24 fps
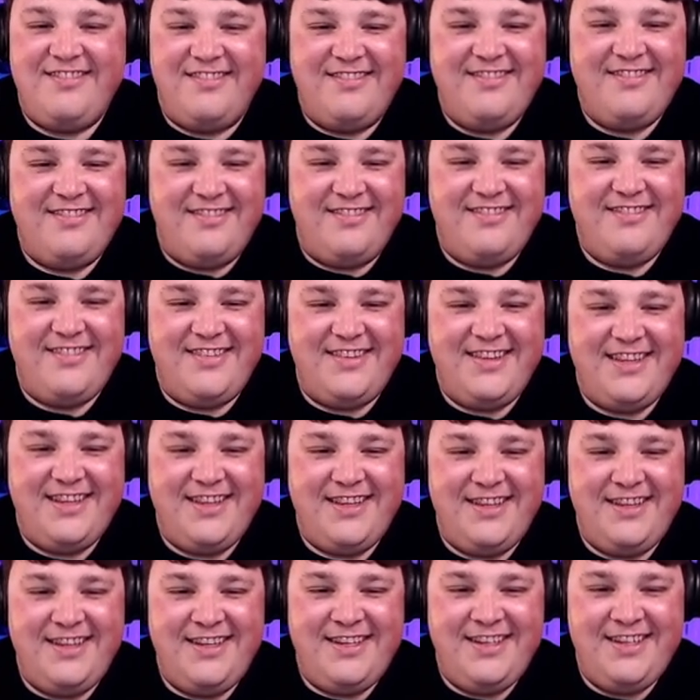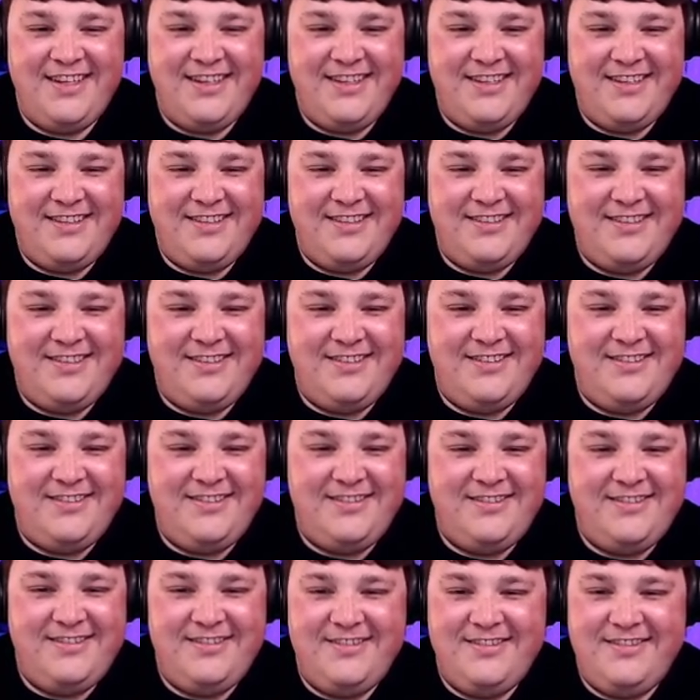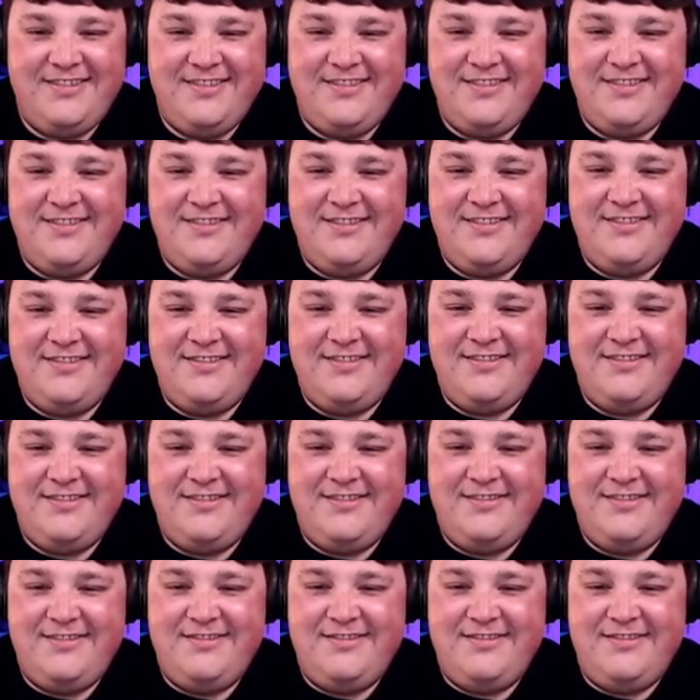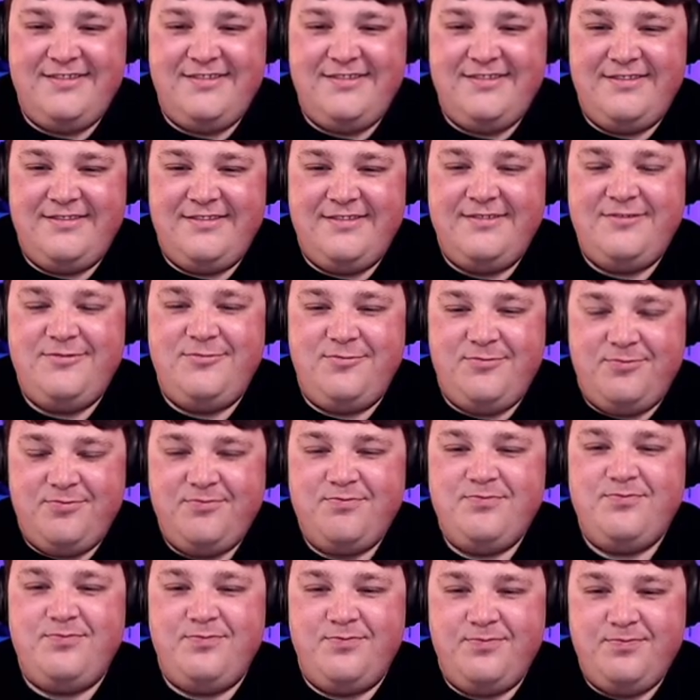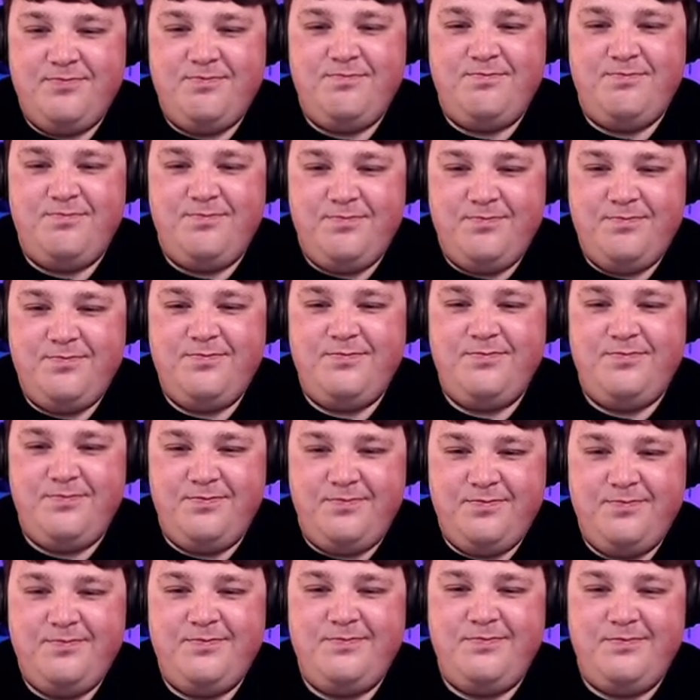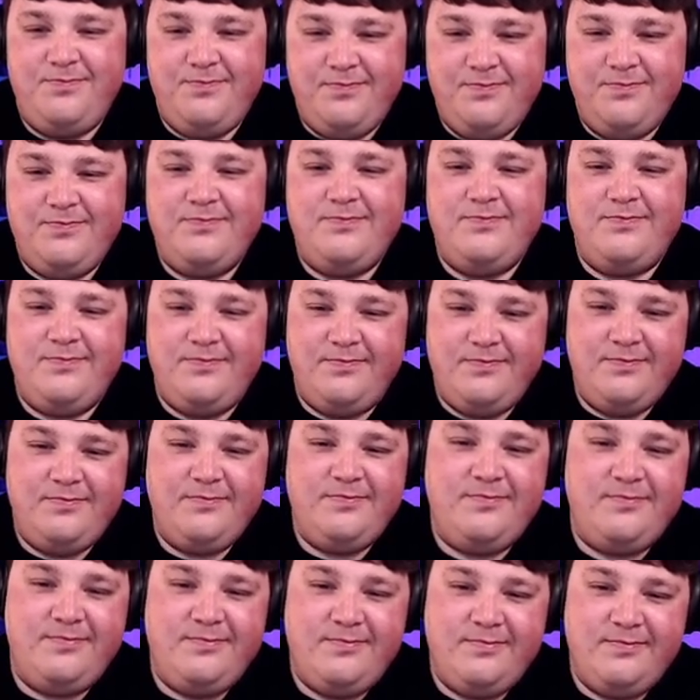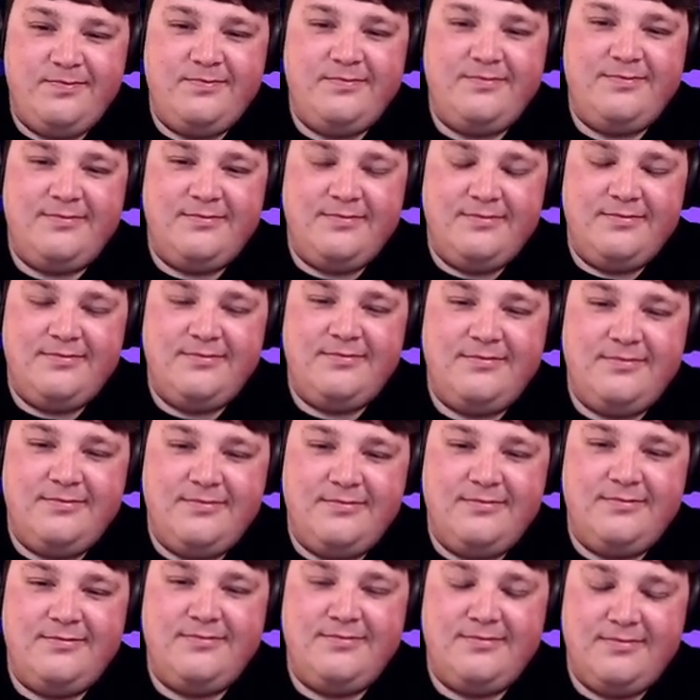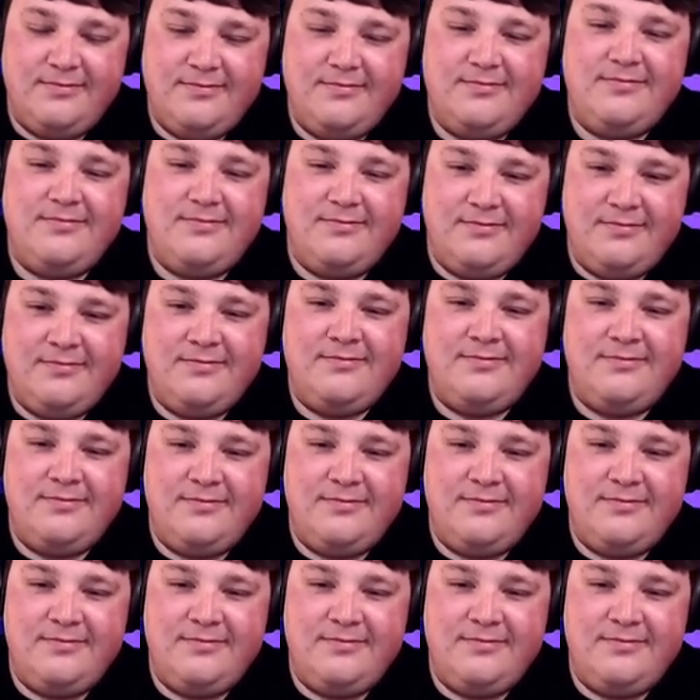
No words are spoken by the person on screen.